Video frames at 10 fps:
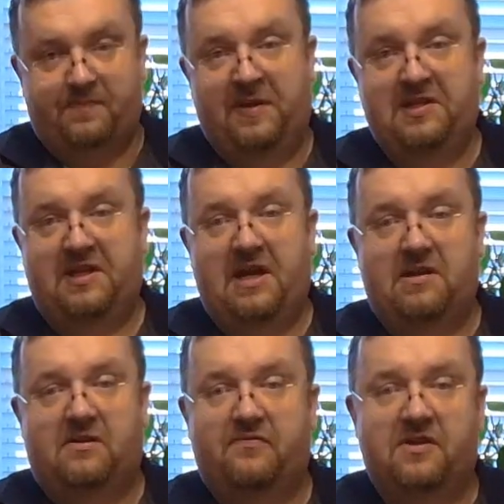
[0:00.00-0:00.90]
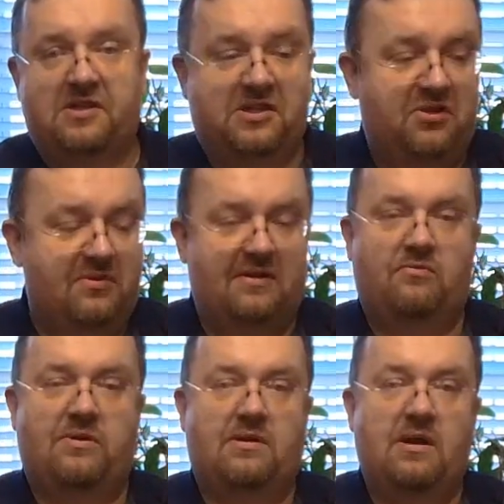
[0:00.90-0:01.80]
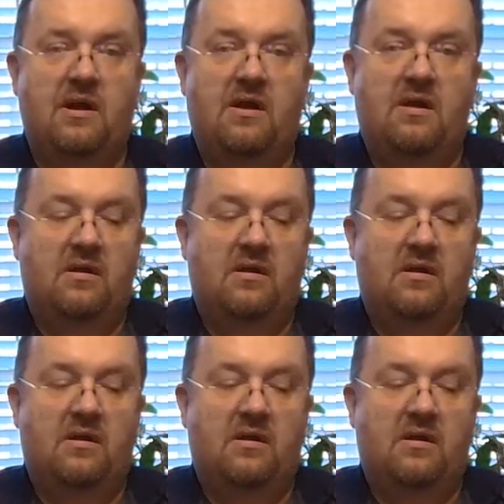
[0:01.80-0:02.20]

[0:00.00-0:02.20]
speeds I got off this unit were